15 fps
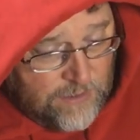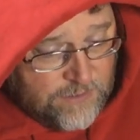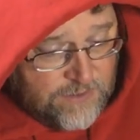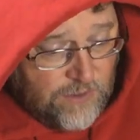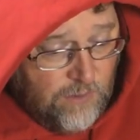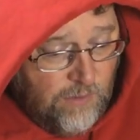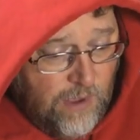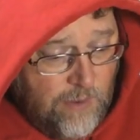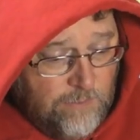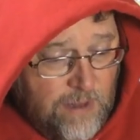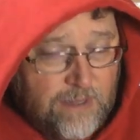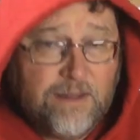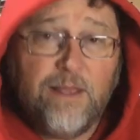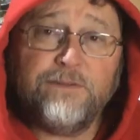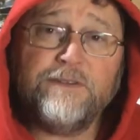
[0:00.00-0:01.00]
So on
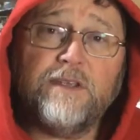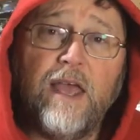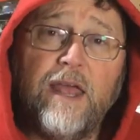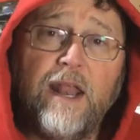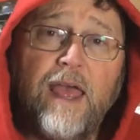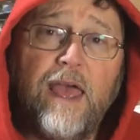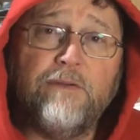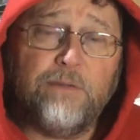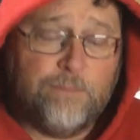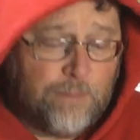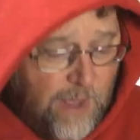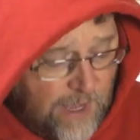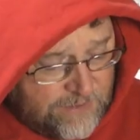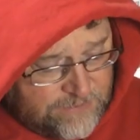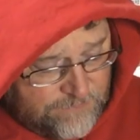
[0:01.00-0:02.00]
my left side, I have a
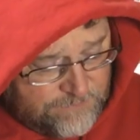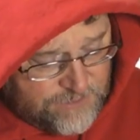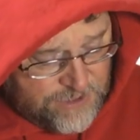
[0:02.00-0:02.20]
box of